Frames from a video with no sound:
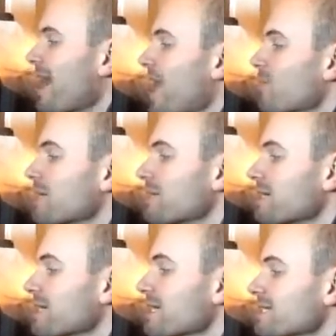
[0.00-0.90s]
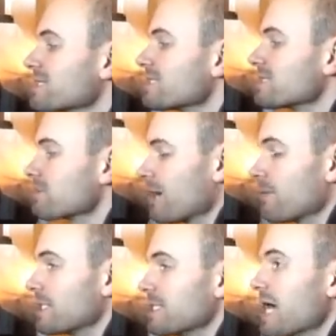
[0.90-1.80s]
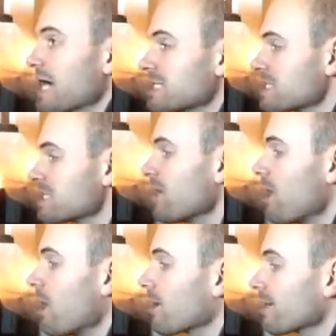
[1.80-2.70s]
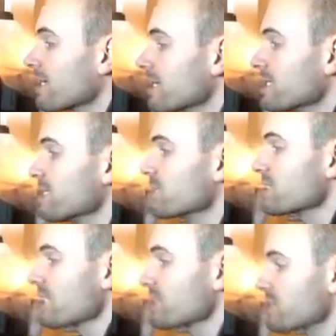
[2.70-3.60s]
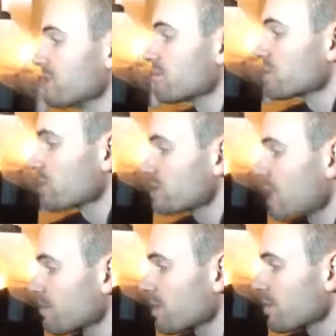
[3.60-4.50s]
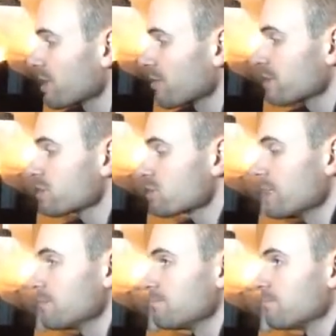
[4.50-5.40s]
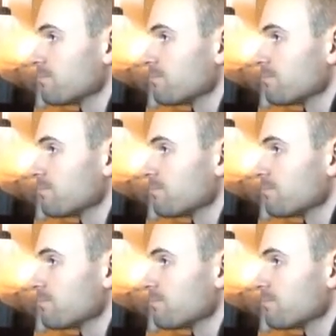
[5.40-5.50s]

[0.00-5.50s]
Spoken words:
How many peanuts, or how many nuts, are in each section. So the top number here is what?